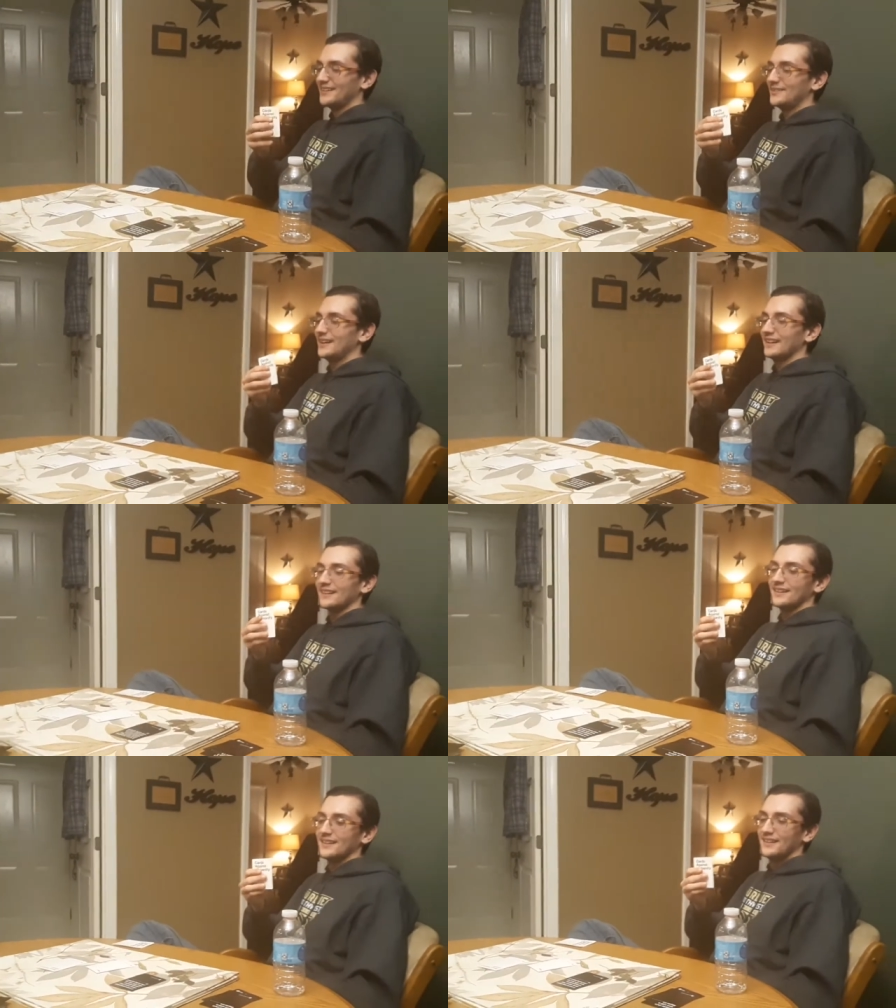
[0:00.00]
All right.
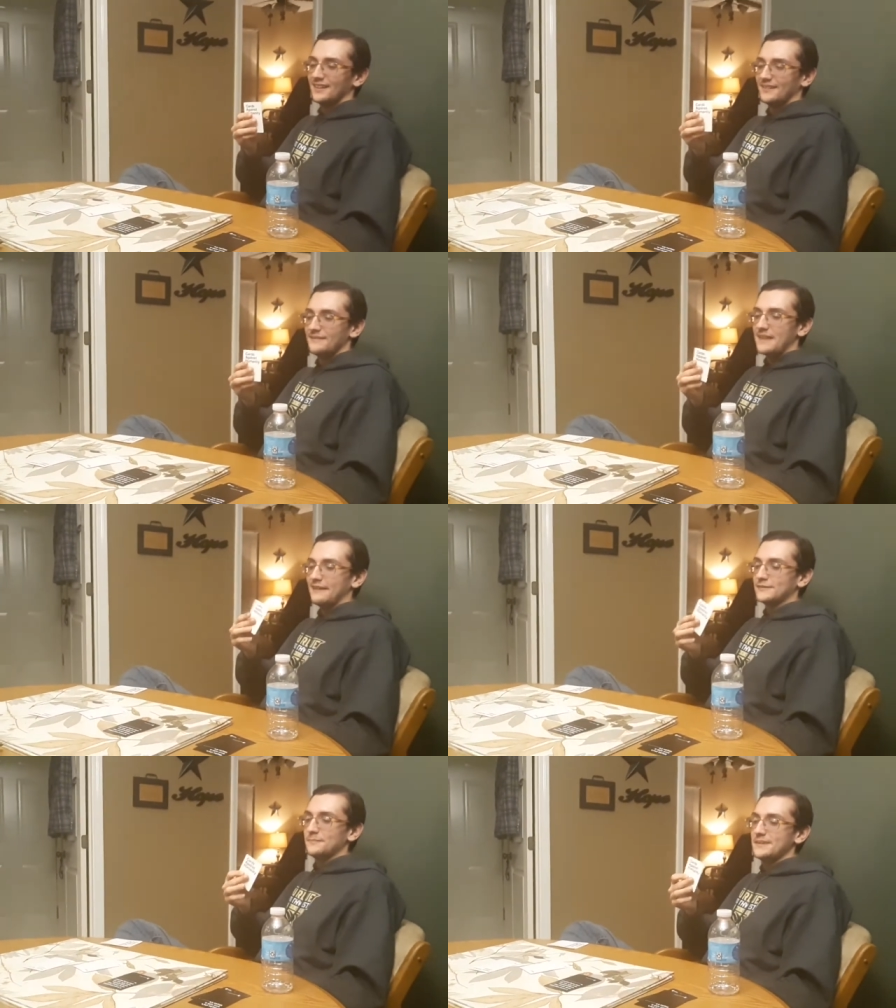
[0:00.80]

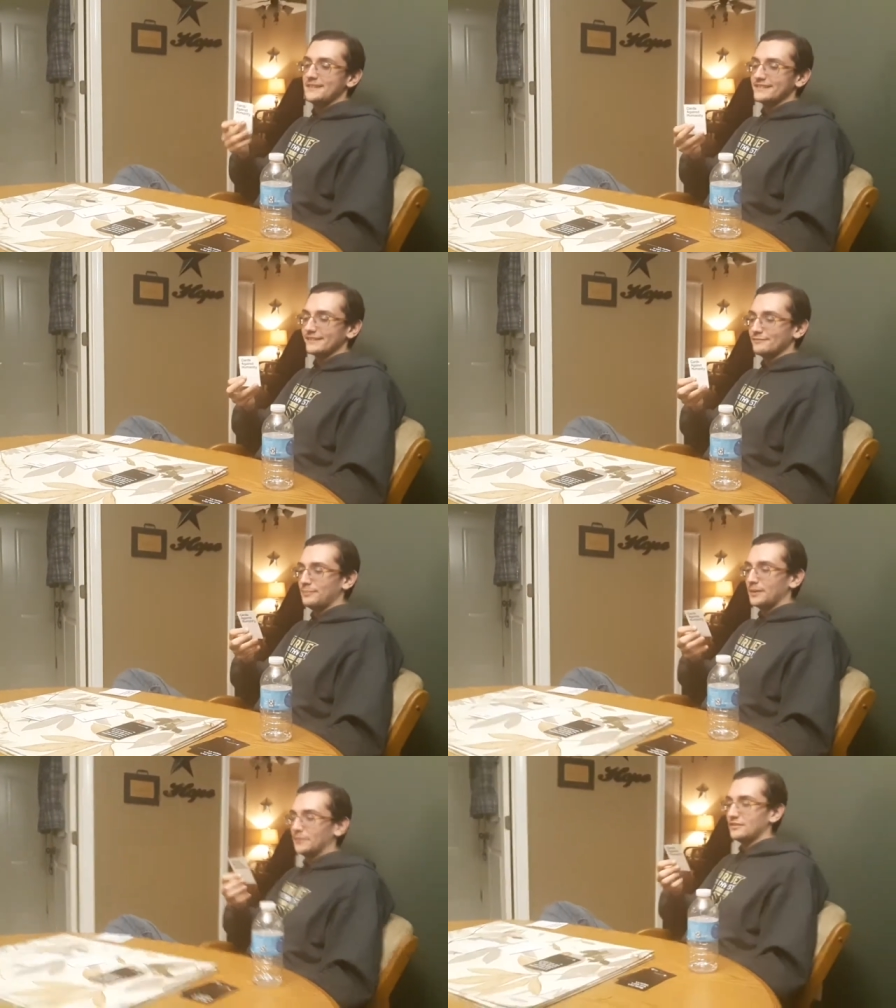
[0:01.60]
After being
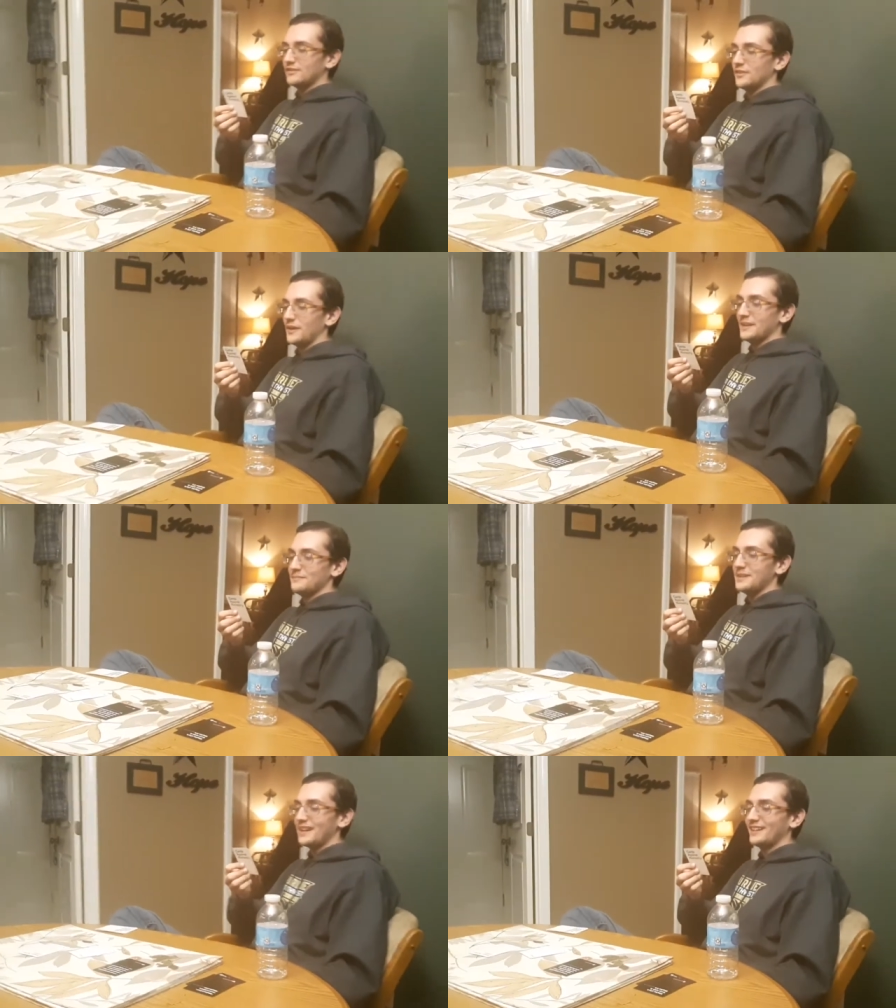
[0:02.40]
exposed to
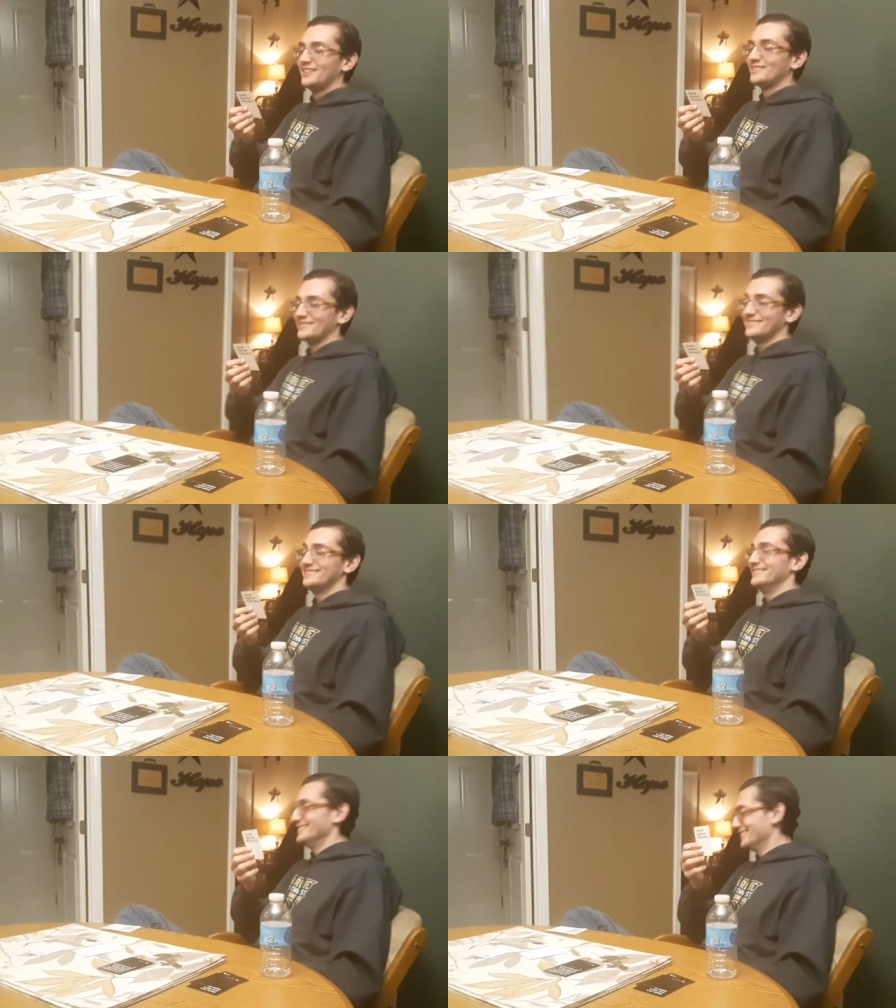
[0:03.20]
NBA's
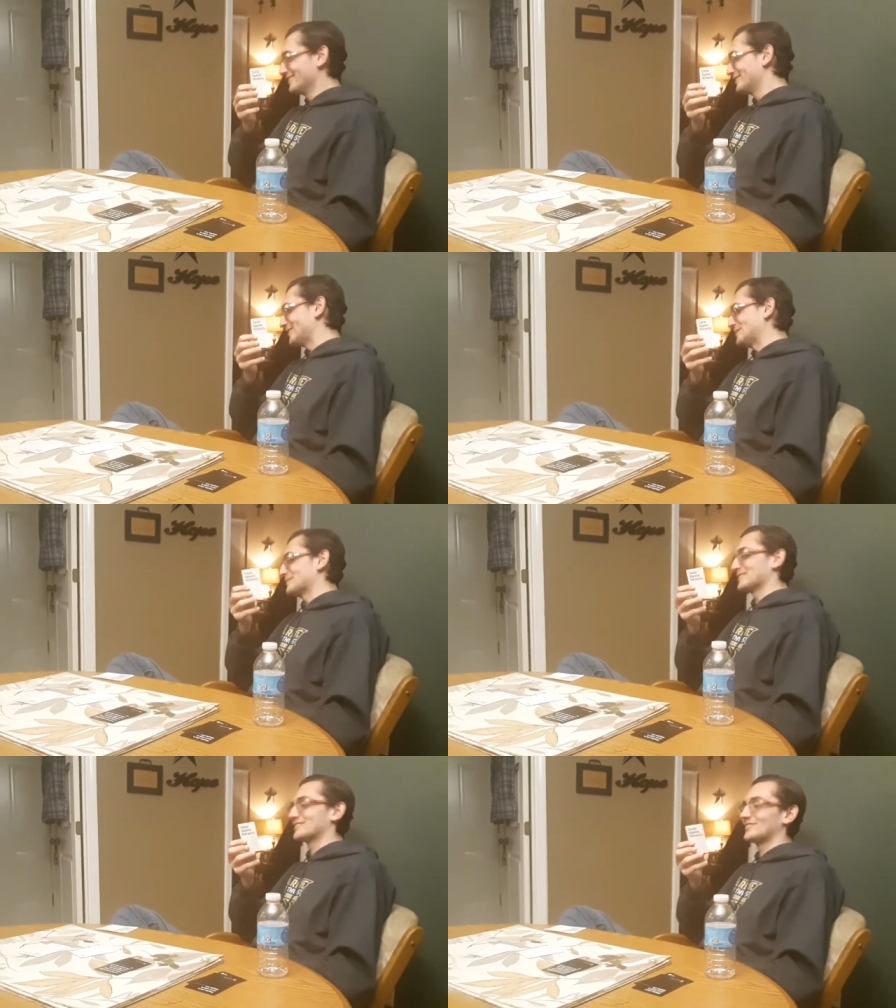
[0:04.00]

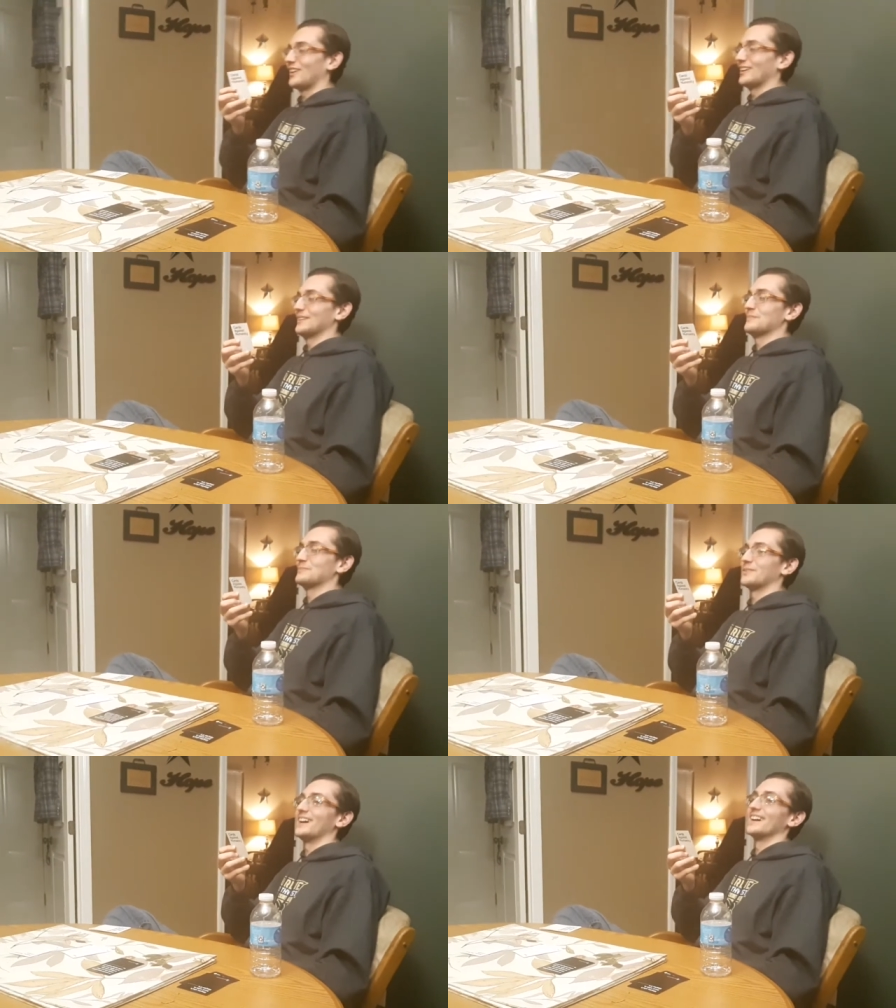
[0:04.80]
superstar
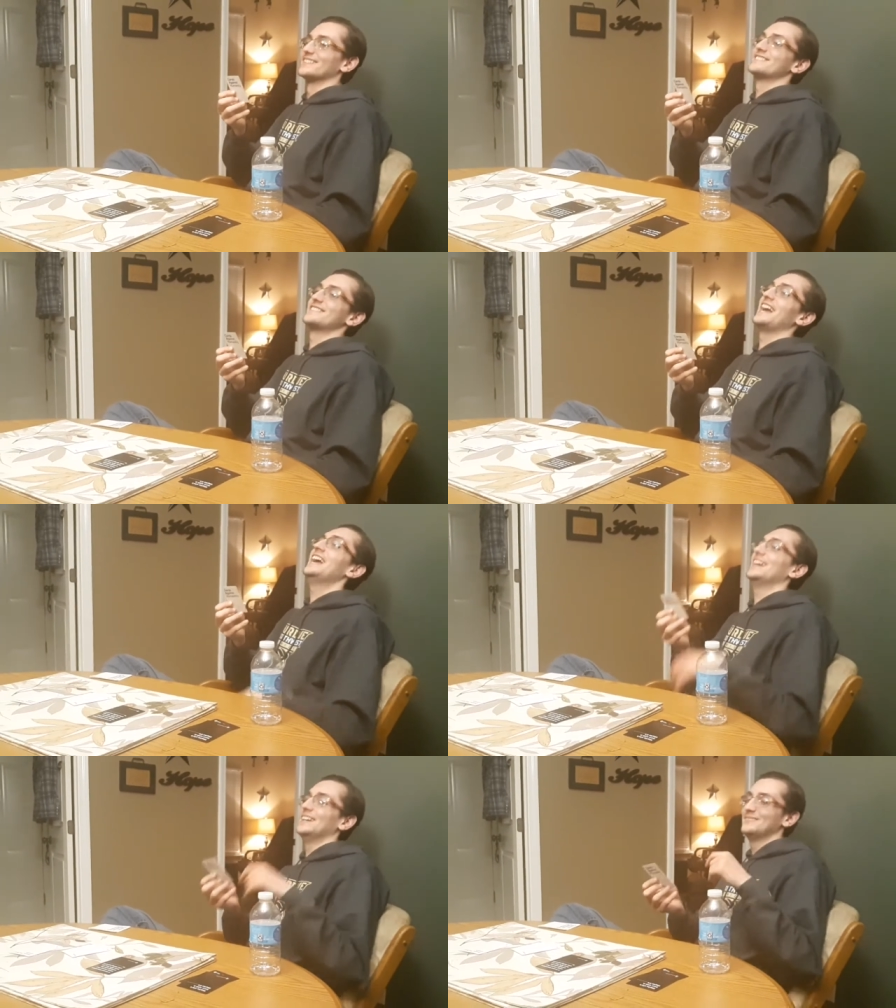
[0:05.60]
LeBron James.